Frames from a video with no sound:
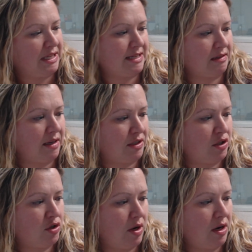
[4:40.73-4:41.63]
Please click
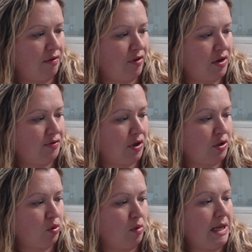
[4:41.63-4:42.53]
to join our first
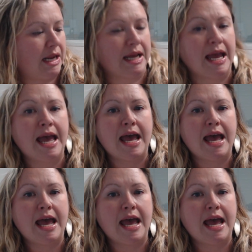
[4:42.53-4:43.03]
virtual meeting.